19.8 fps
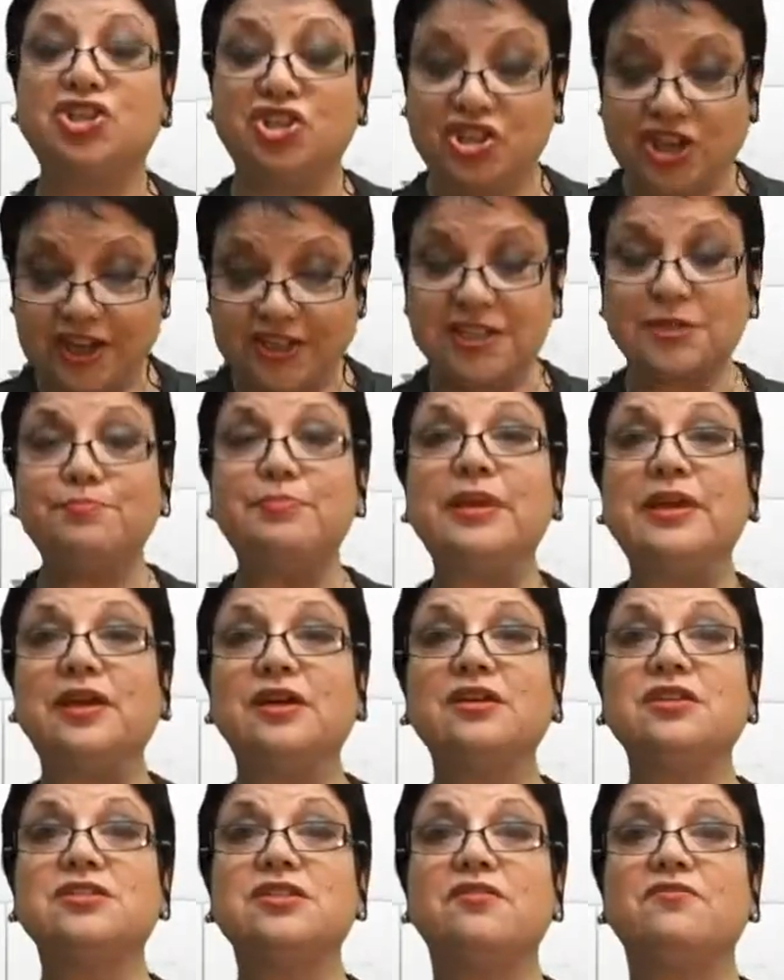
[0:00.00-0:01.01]
Just
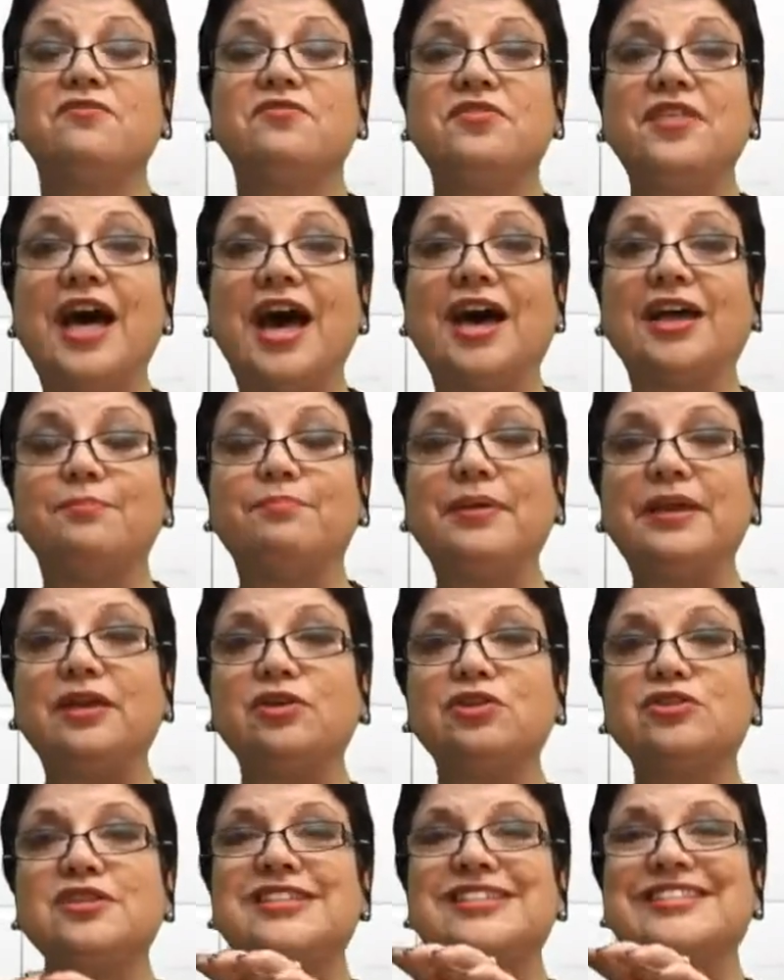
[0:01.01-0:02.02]
because of that,
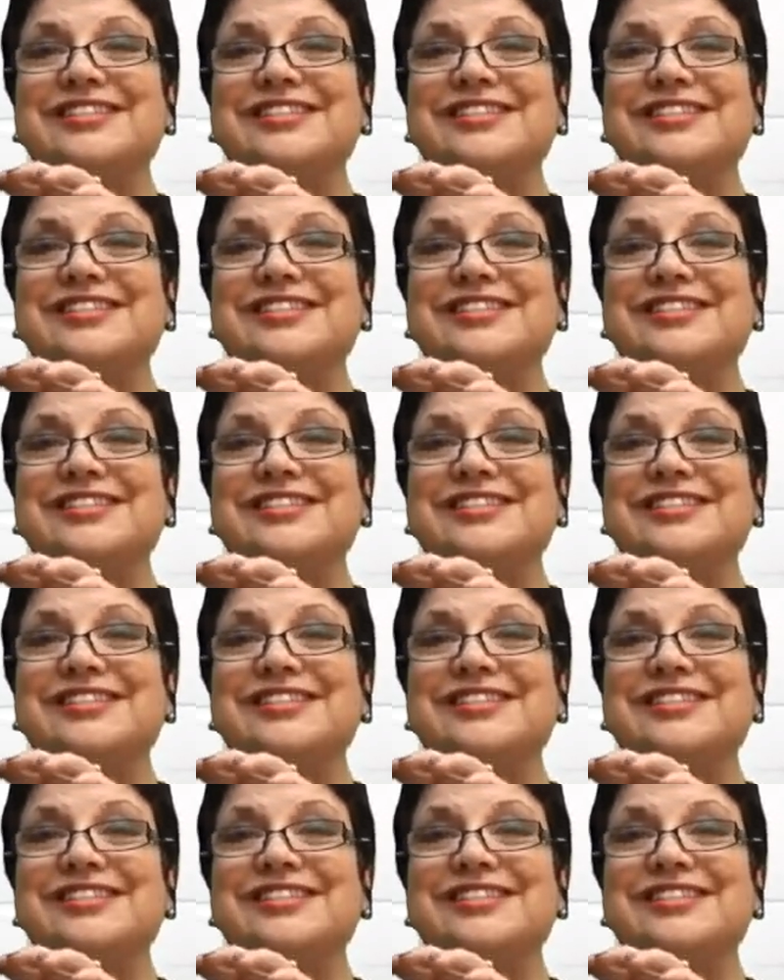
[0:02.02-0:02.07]
because the